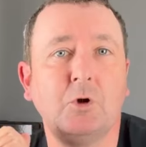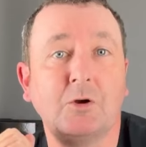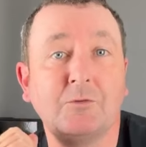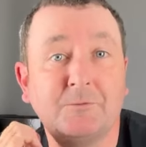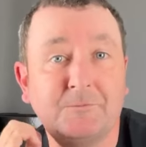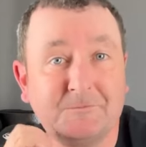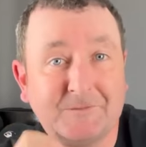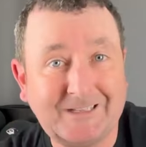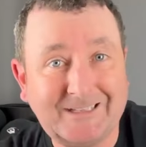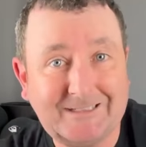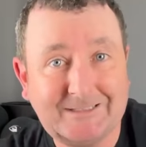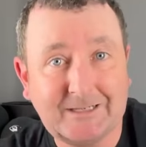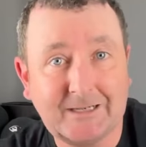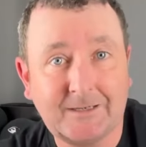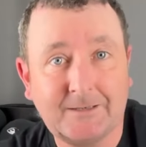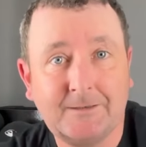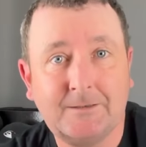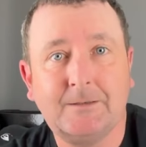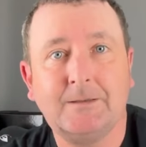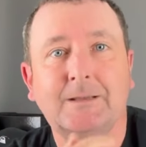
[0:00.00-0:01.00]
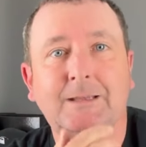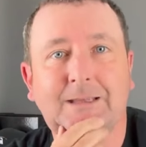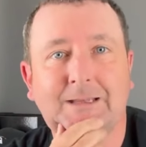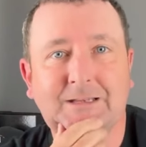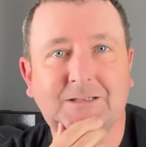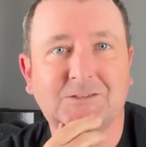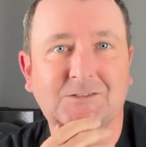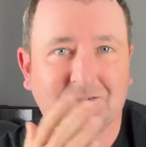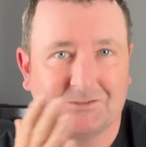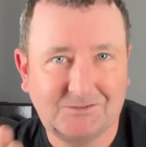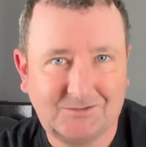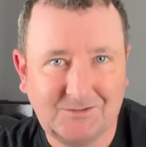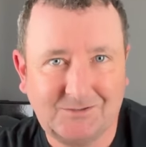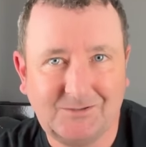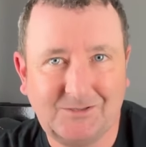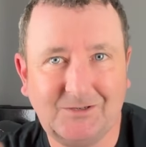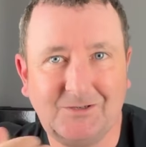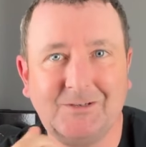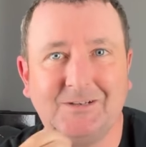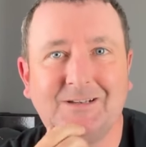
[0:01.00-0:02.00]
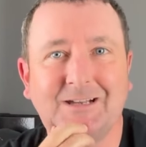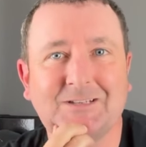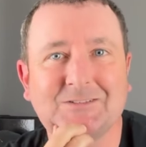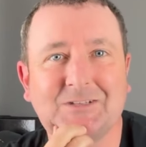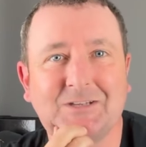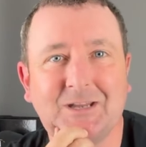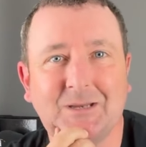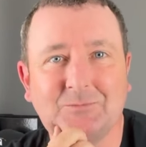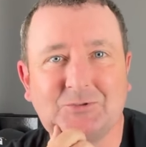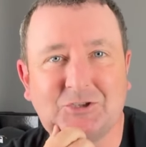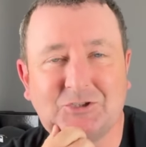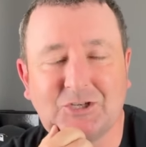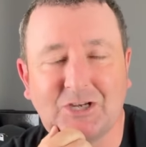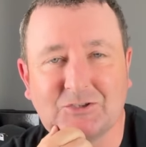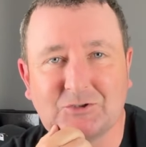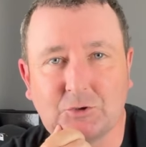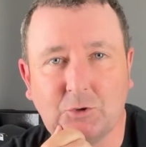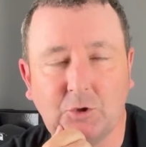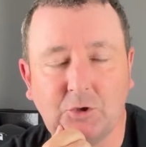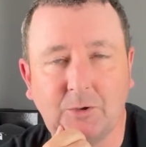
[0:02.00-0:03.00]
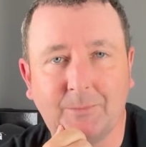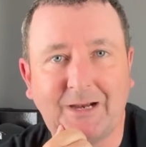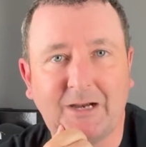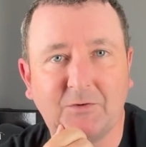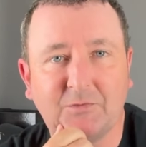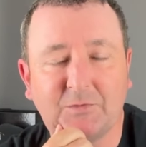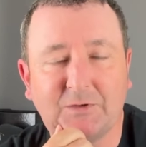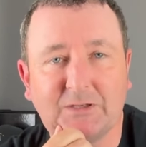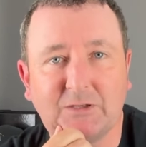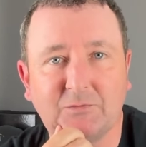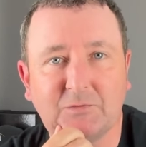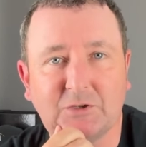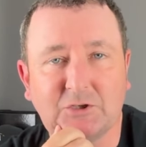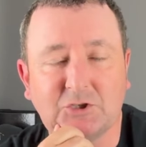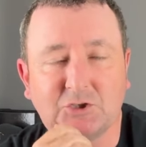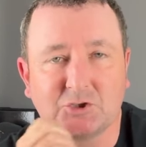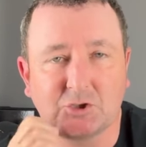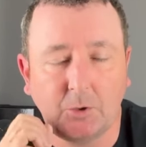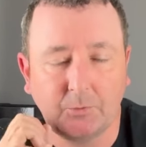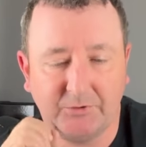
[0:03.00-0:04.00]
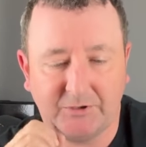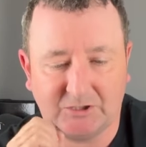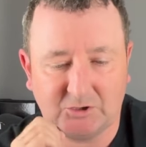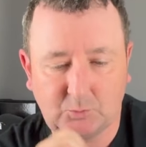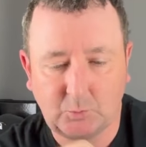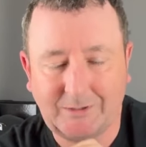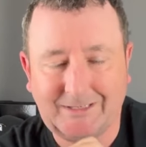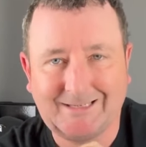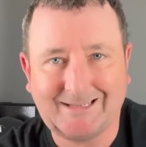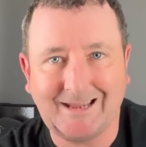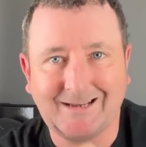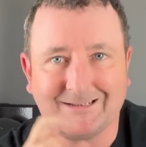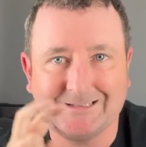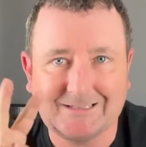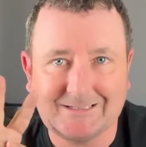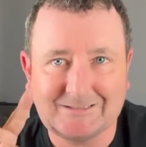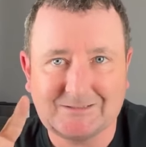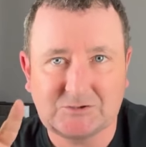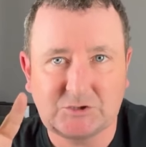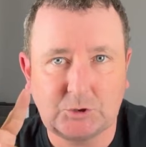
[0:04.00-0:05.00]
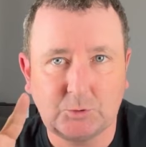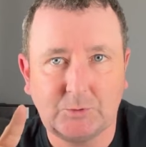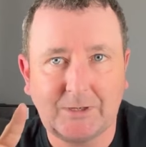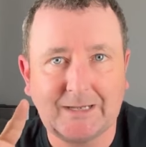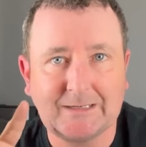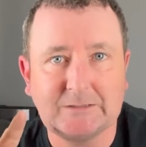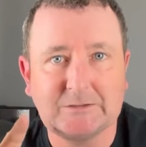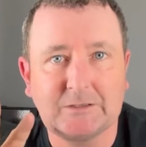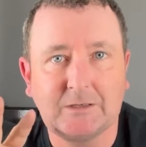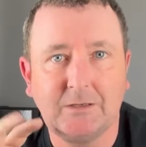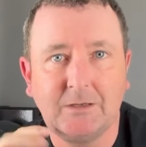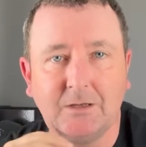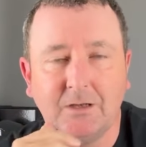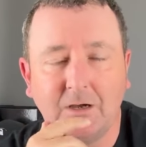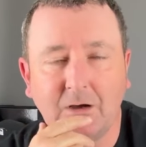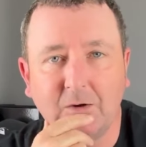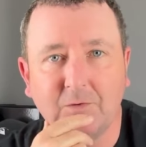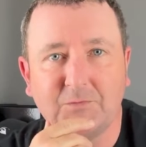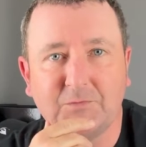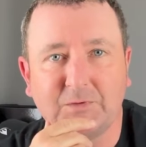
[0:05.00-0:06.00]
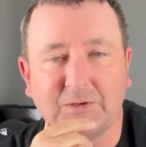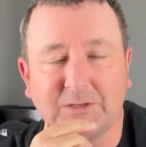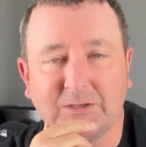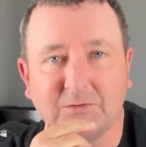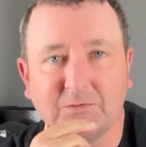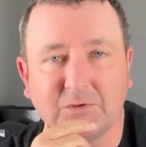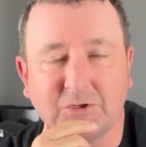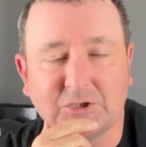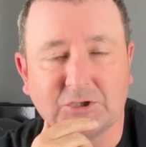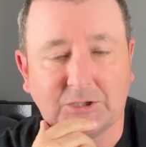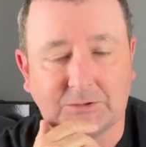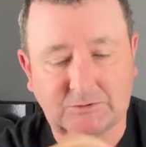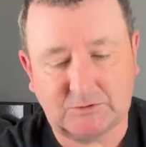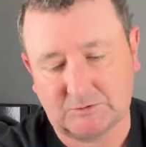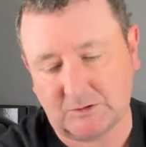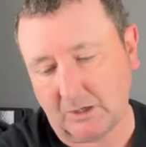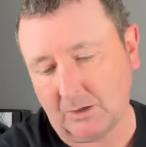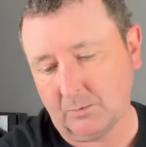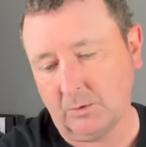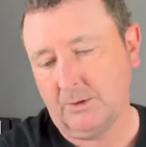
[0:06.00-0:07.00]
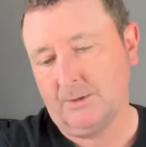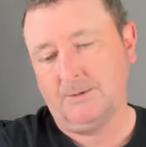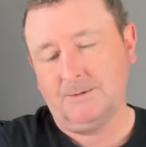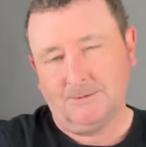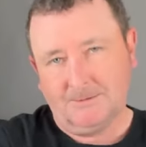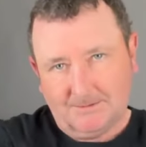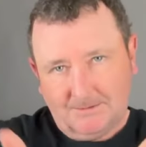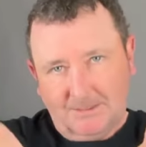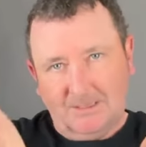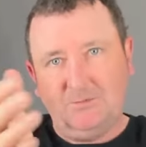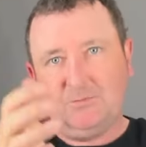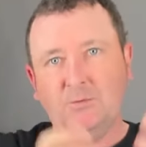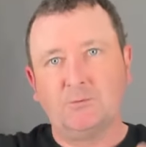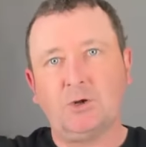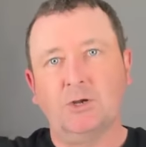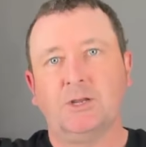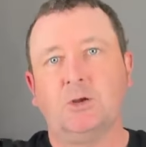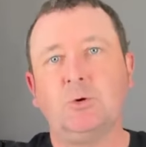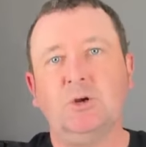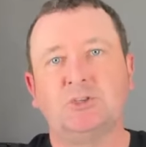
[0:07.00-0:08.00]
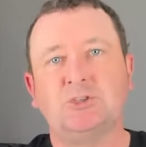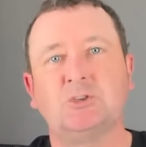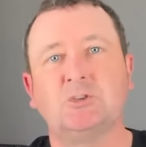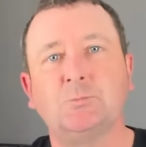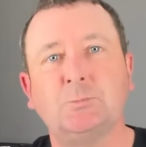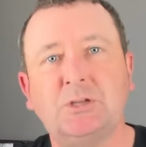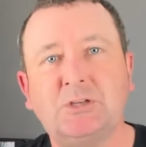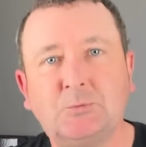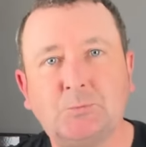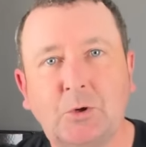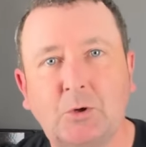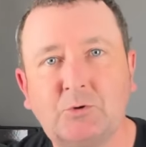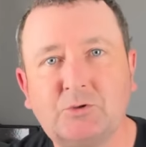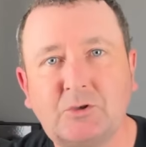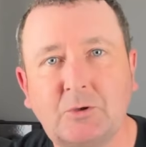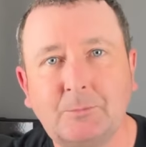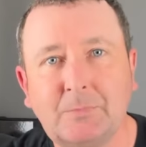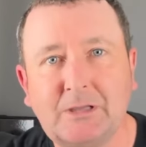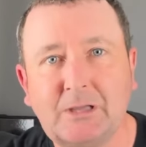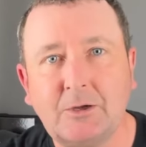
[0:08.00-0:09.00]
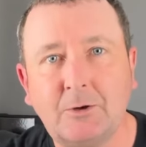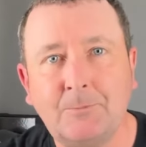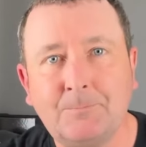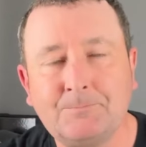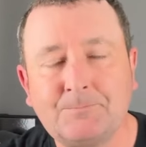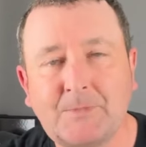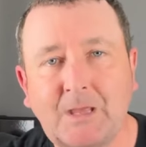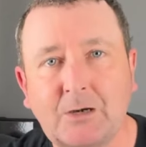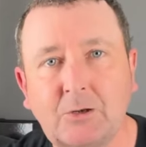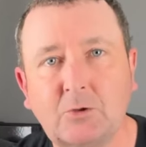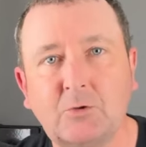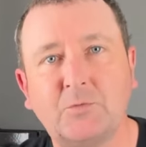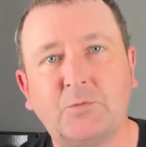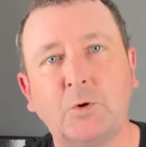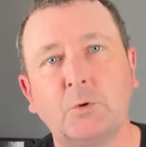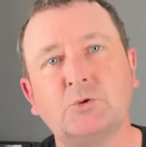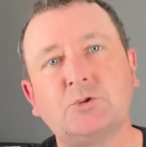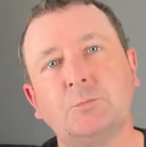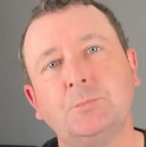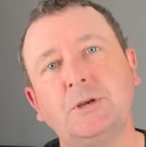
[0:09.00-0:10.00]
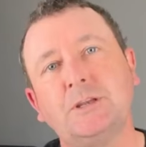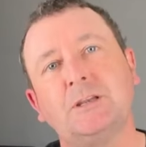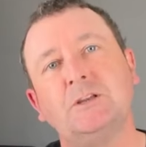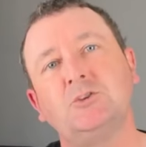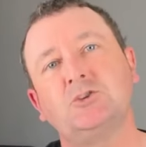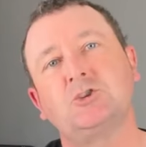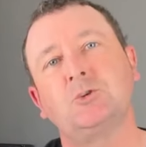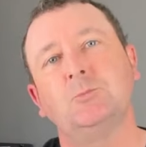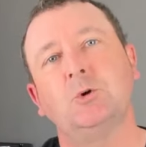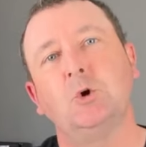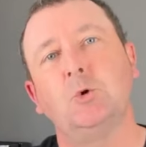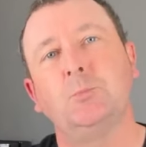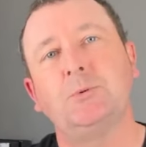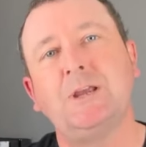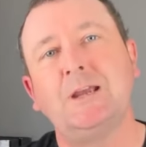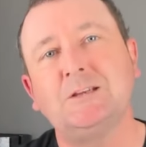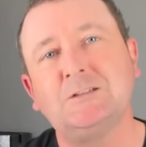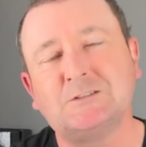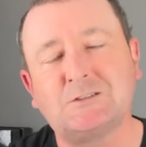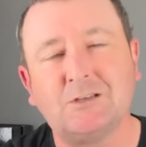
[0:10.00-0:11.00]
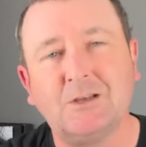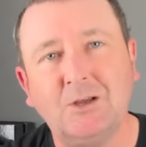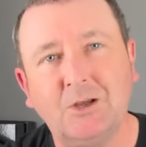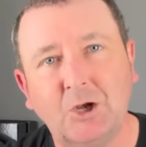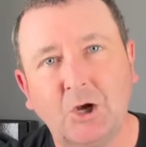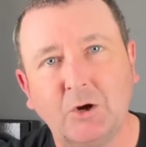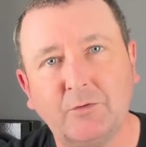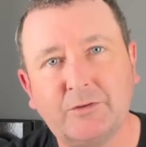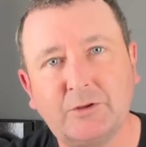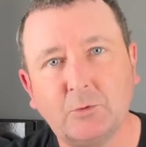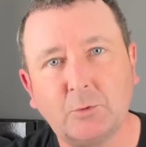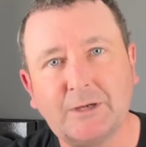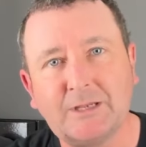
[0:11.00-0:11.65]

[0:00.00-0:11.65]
rod feeder is, as the name suggests, all about feeder fishing. So this weekend it is 2 days of feeder fishing. So if you've got any questions, please post them below, and I look forward to bringing you some updates over the